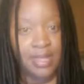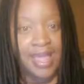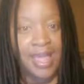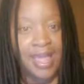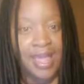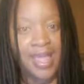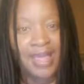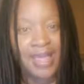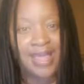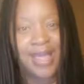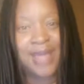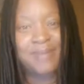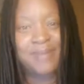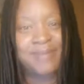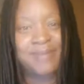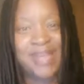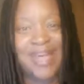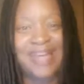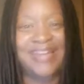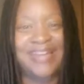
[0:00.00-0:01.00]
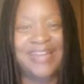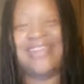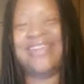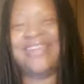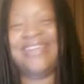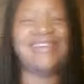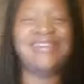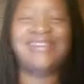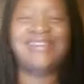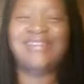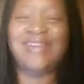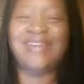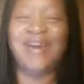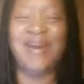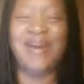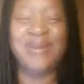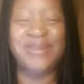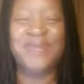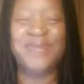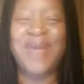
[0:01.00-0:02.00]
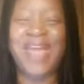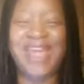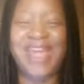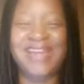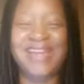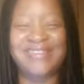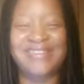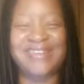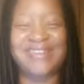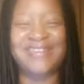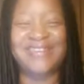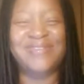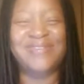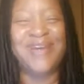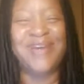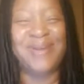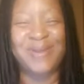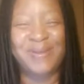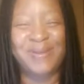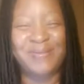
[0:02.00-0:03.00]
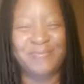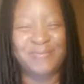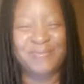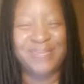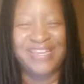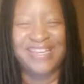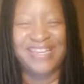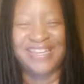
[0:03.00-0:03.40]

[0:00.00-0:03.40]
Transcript: Hey, I'm Lioness. Are you acting up?